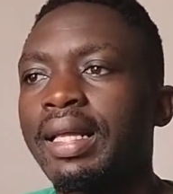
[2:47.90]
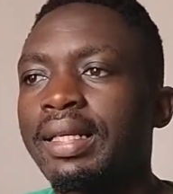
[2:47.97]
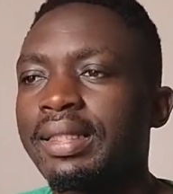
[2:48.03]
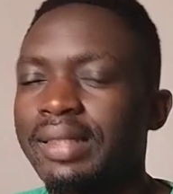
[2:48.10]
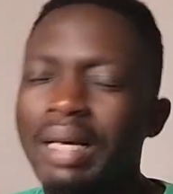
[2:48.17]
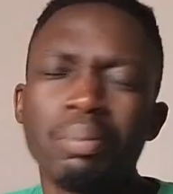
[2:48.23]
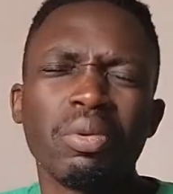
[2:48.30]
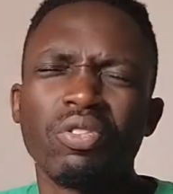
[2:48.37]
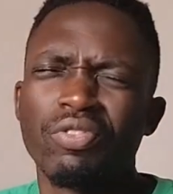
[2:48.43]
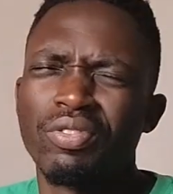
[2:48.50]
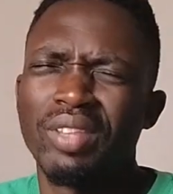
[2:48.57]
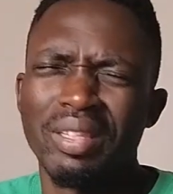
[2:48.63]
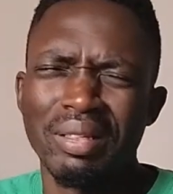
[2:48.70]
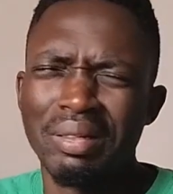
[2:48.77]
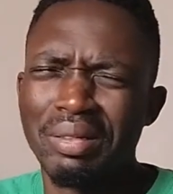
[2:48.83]
some of
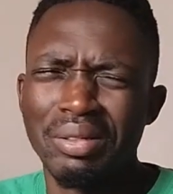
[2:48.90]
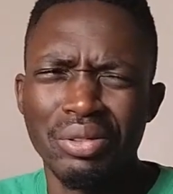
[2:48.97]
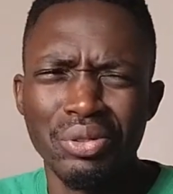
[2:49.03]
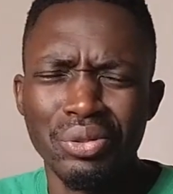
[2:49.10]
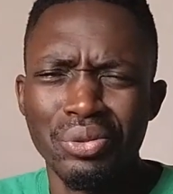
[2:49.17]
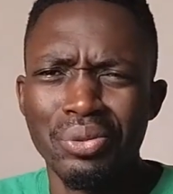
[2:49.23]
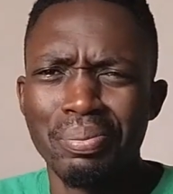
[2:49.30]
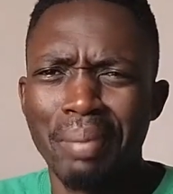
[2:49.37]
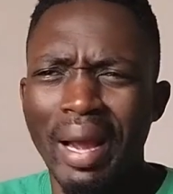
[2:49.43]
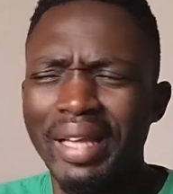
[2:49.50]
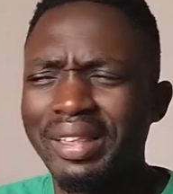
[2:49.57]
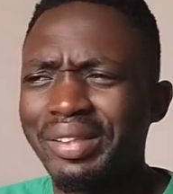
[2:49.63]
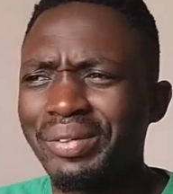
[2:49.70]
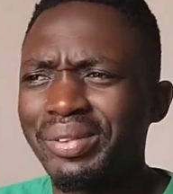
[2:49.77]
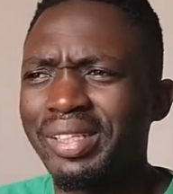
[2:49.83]
you
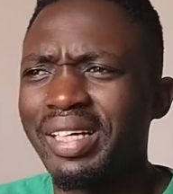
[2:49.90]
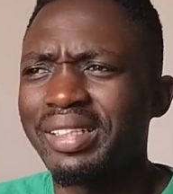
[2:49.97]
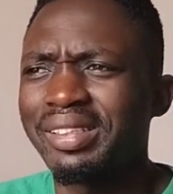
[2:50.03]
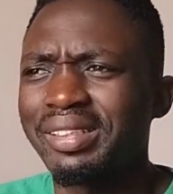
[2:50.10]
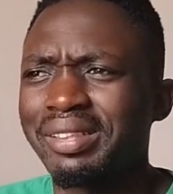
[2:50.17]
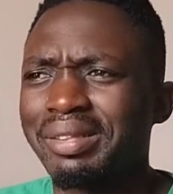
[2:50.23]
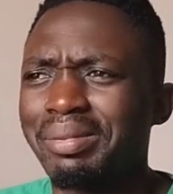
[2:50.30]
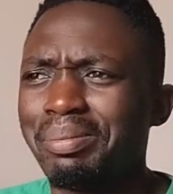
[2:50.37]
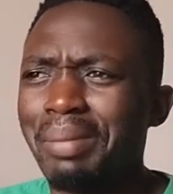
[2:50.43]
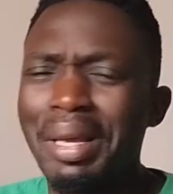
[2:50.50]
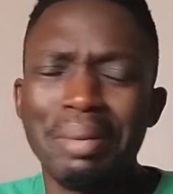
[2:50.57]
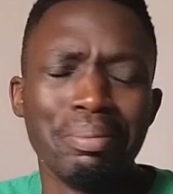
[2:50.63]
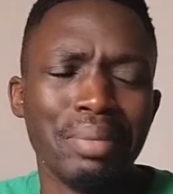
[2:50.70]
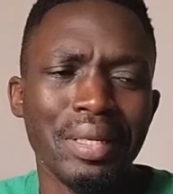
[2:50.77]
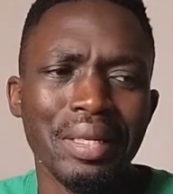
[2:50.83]
might thought that
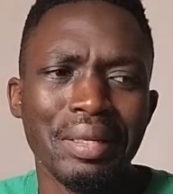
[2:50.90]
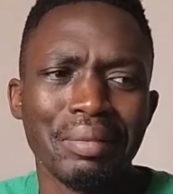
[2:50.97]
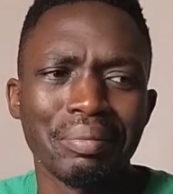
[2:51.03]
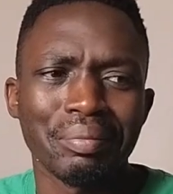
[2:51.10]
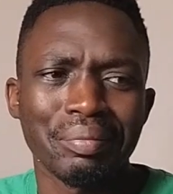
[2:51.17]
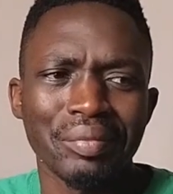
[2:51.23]
maybe